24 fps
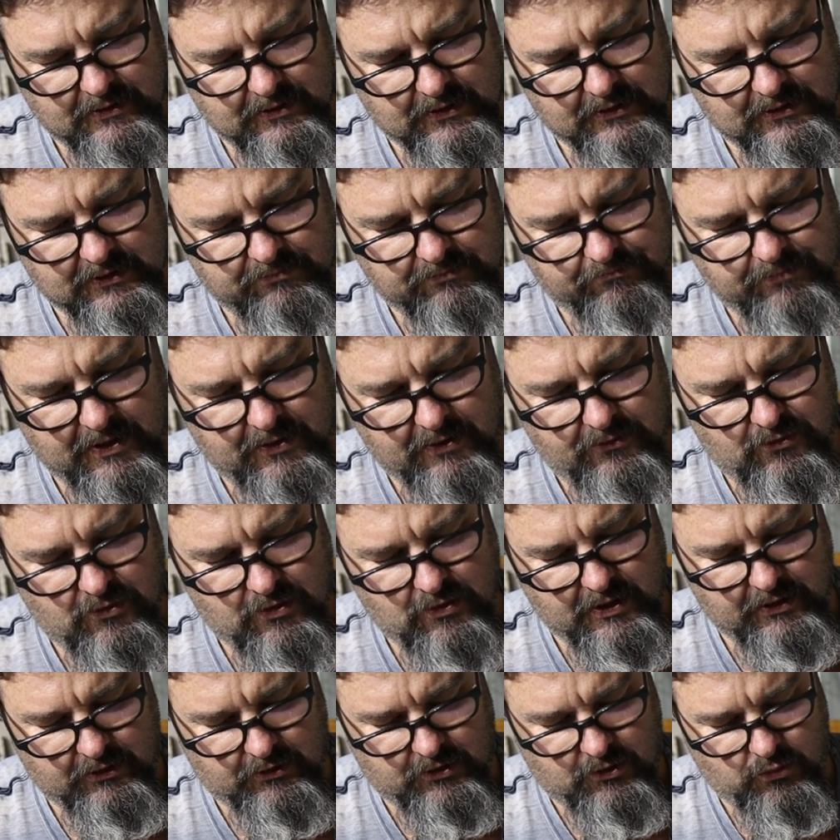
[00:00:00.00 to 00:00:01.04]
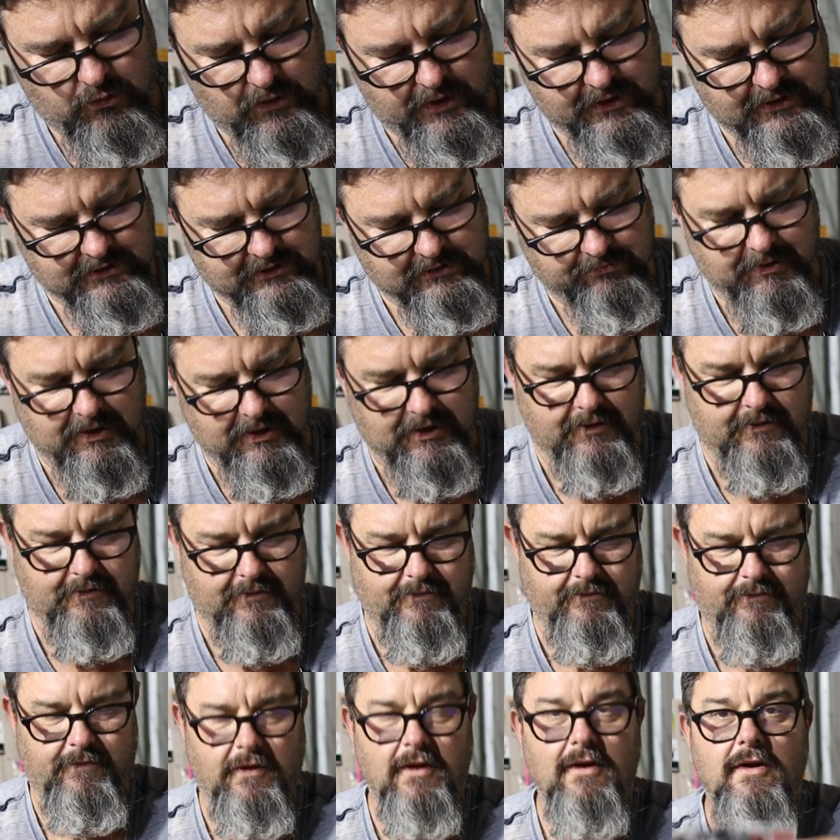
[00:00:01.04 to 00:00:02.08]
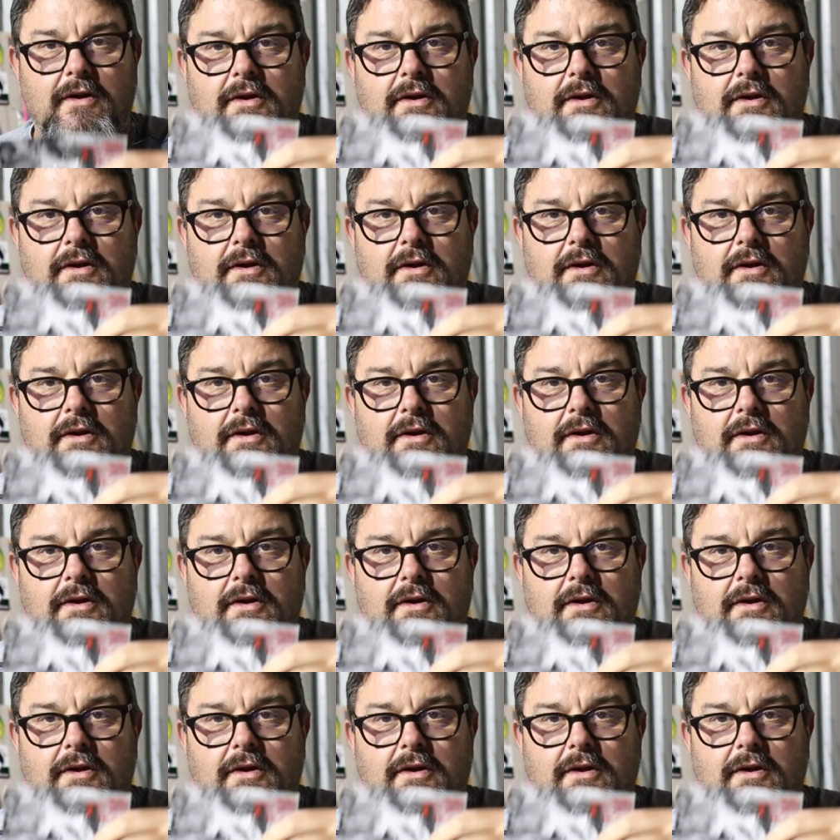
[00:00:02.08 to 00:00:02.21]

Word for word: It's a spin right twin spin.